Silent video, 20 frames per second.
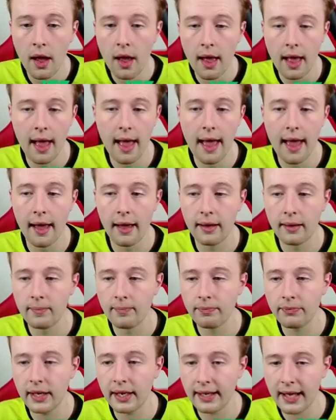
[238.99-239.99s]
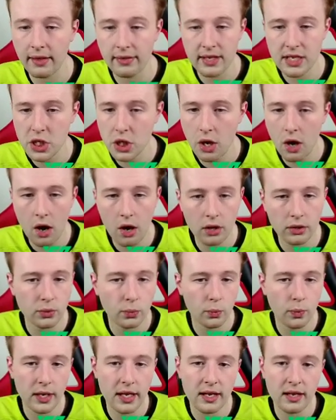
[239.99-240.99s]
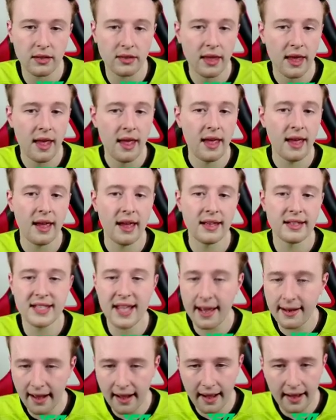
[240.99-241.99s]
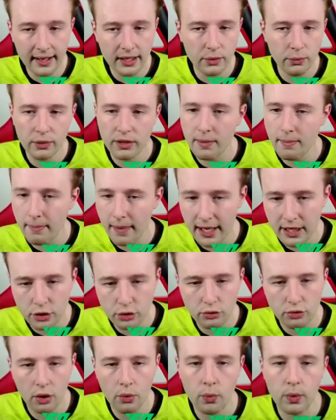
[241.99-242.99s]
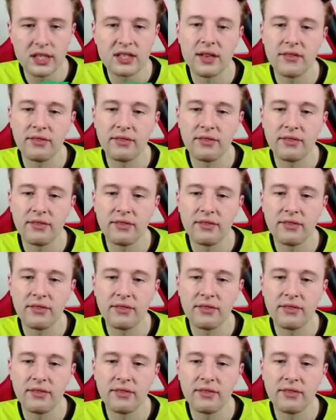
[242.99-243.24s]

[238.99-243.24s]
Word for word: Um, again, this card with a Deadeye with a Maestro is a